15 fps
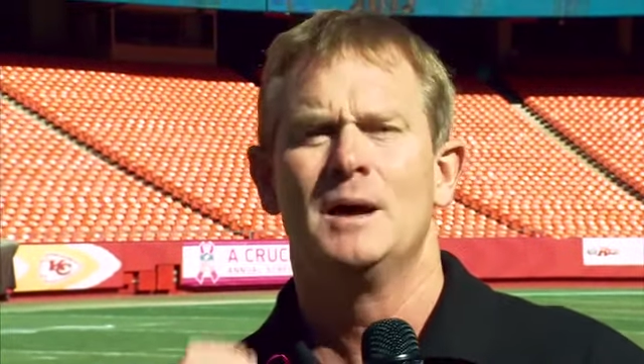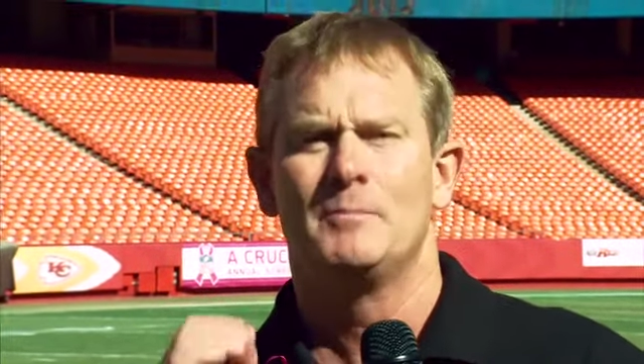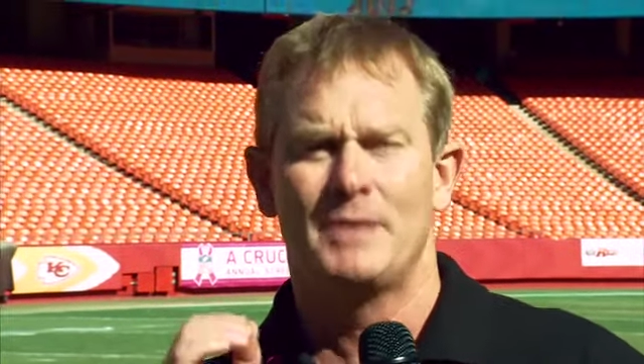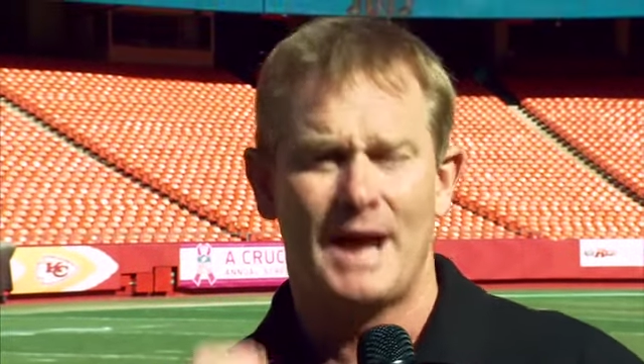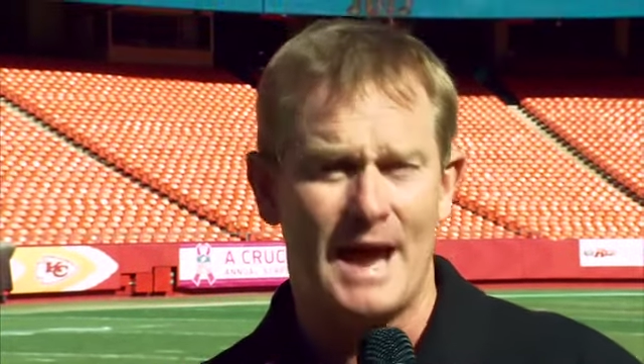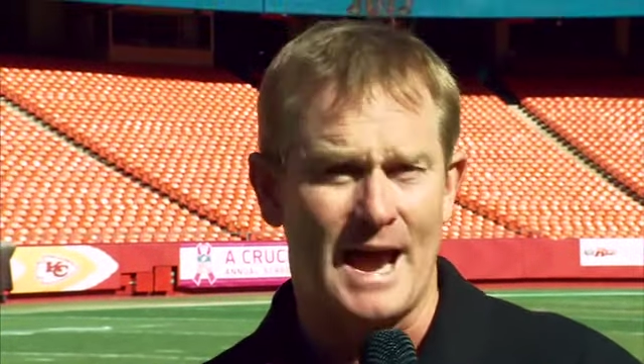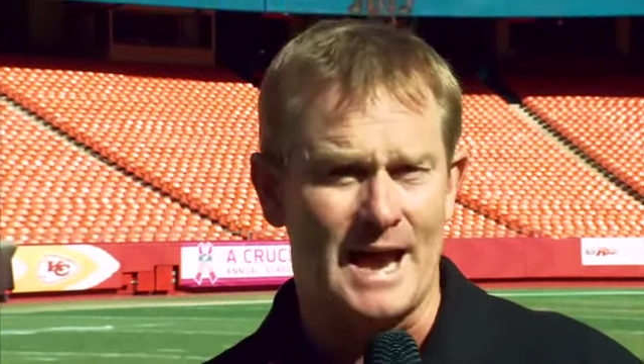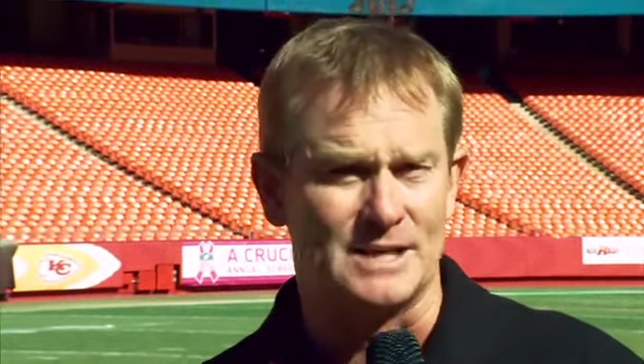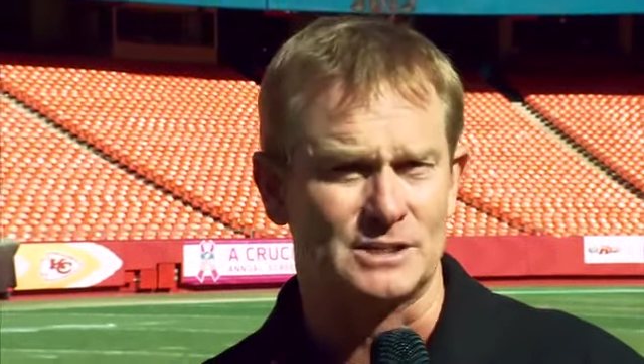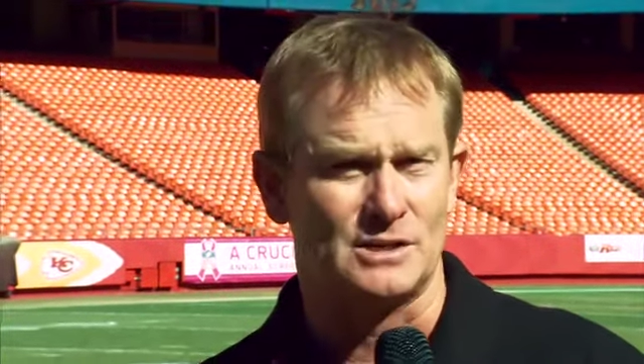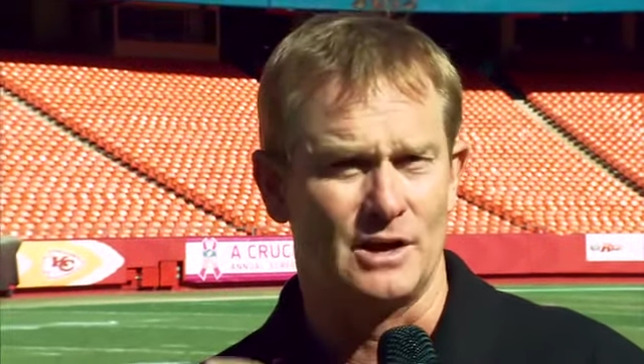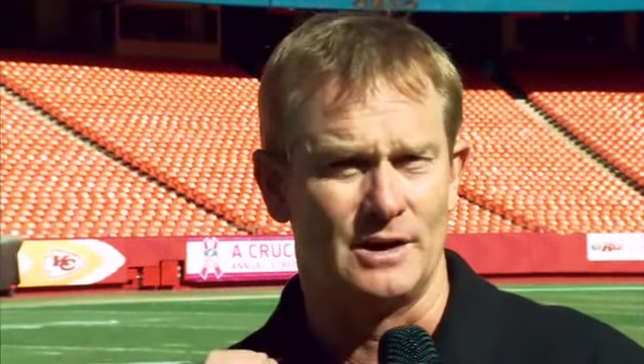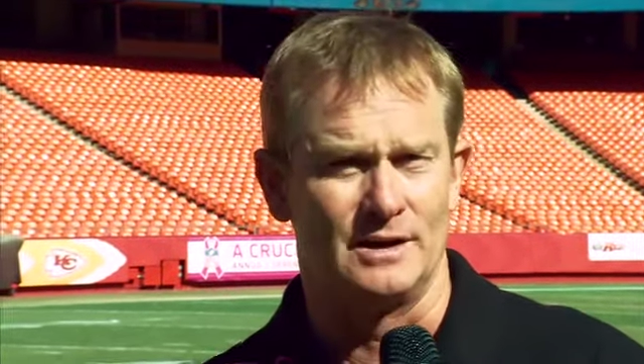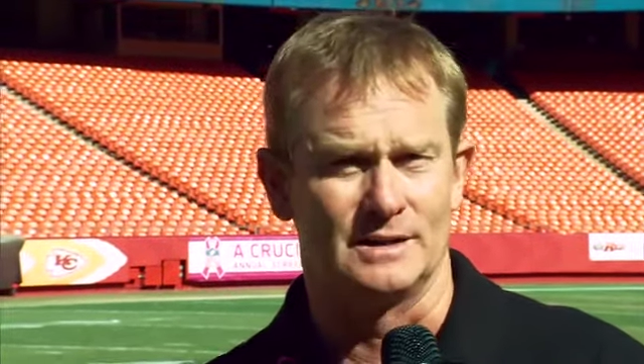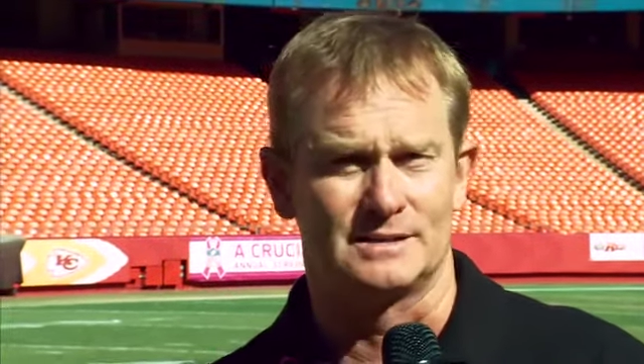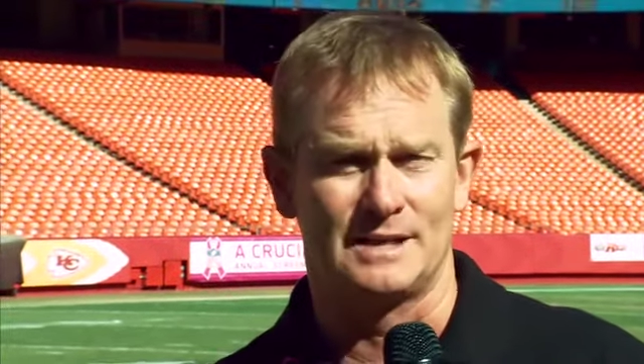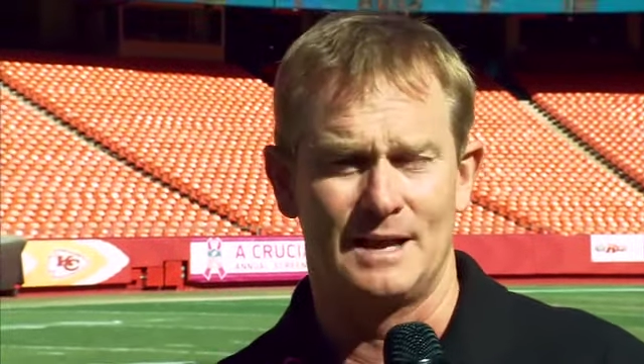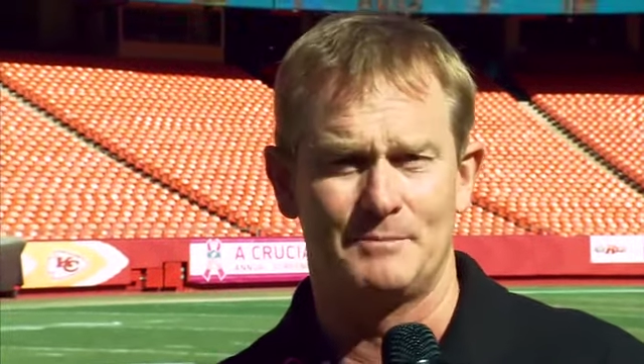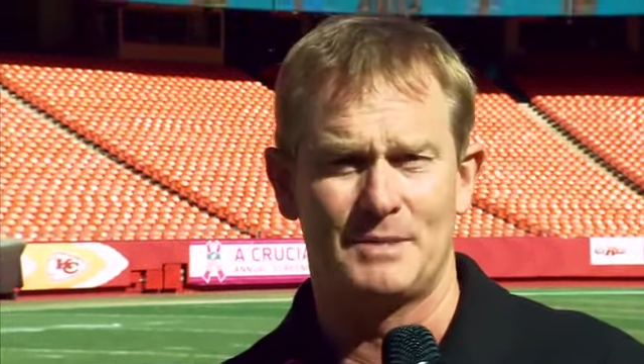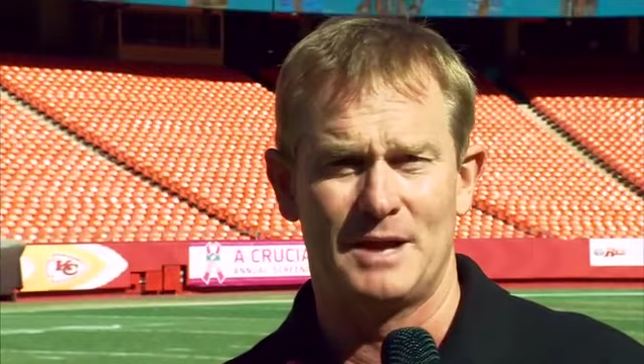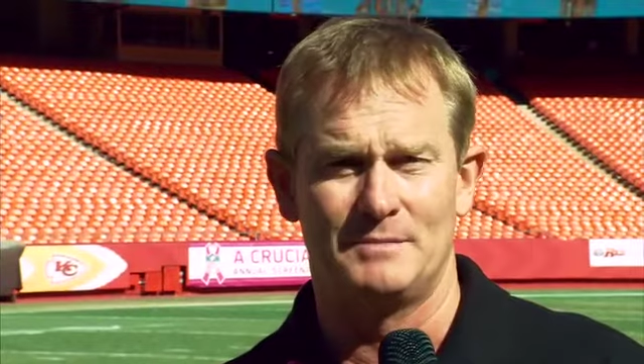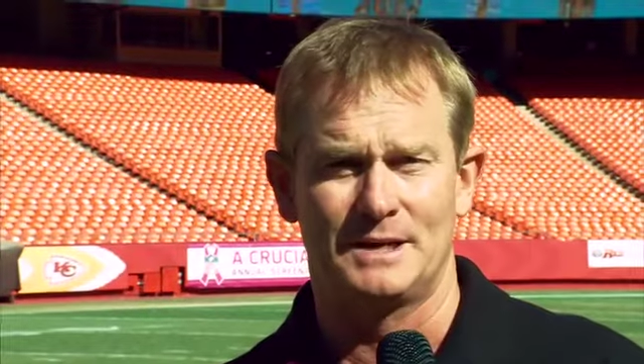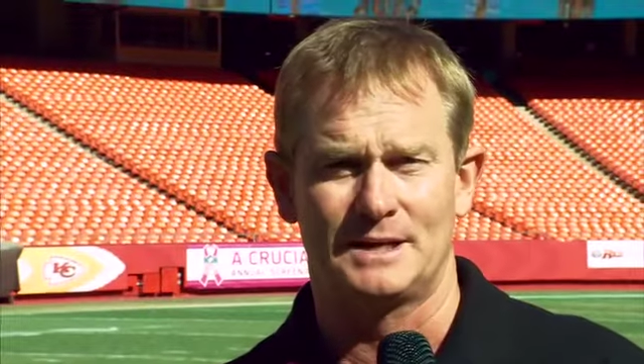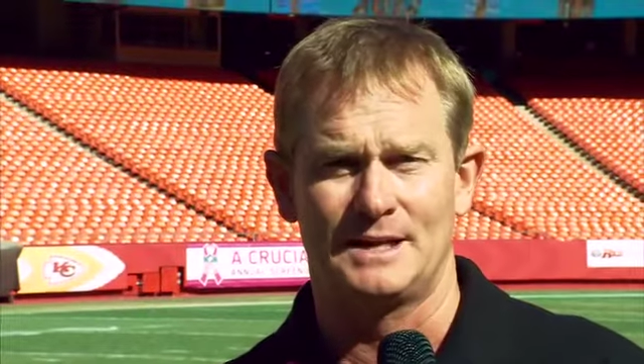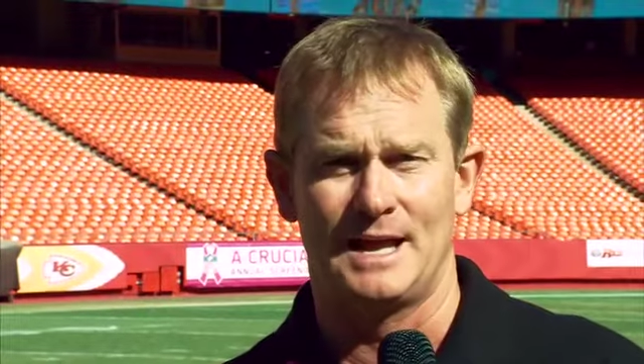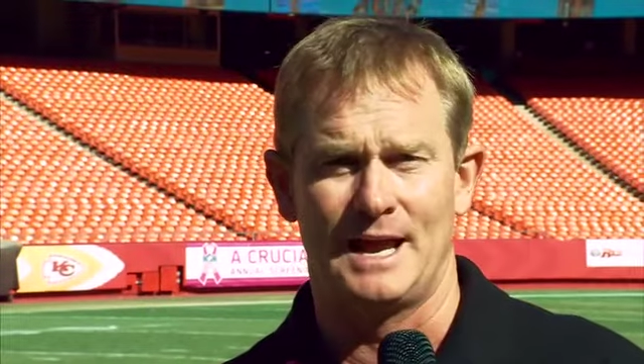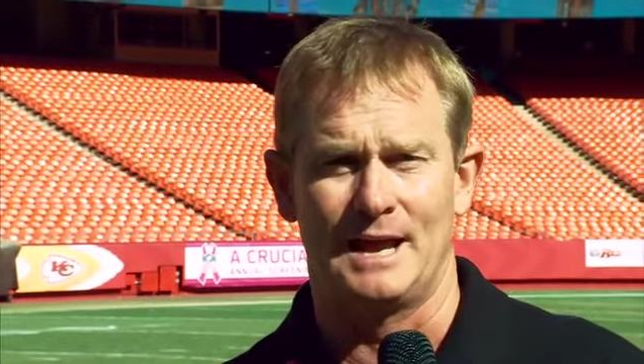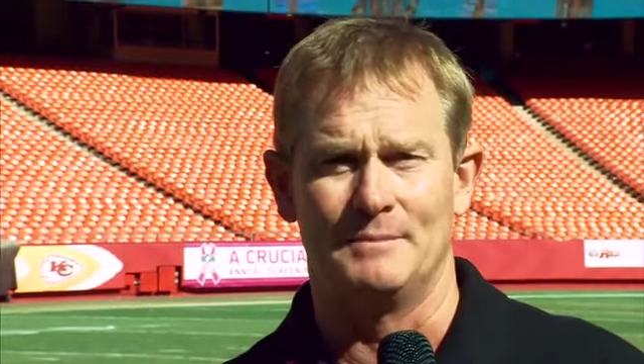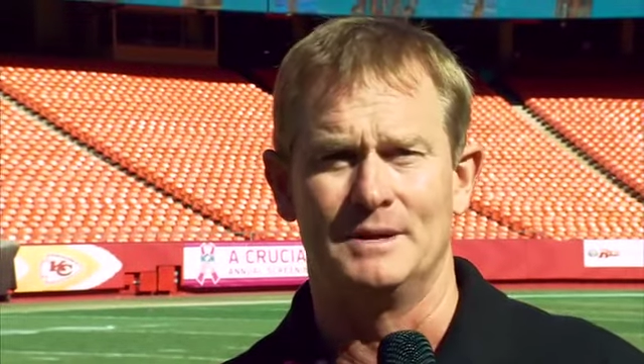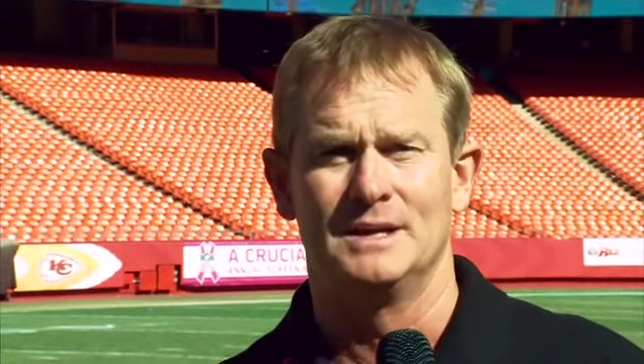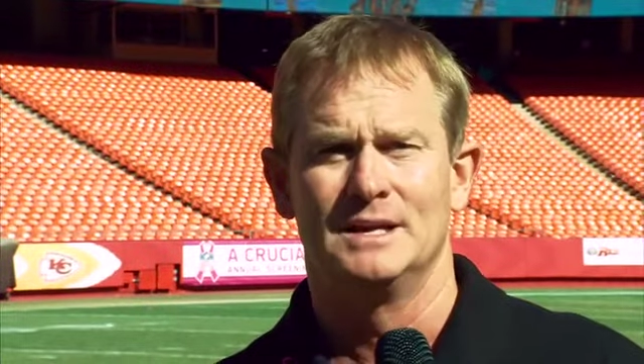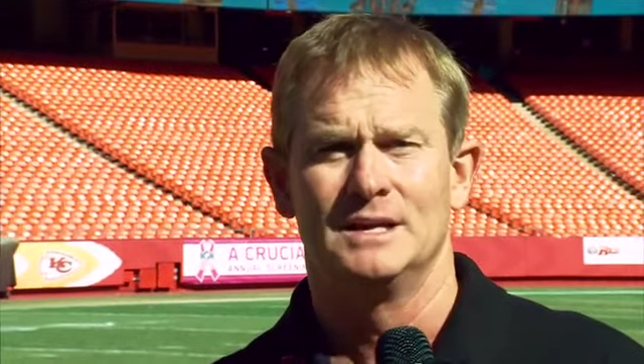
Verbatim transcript: pass on an attempt by McNabb.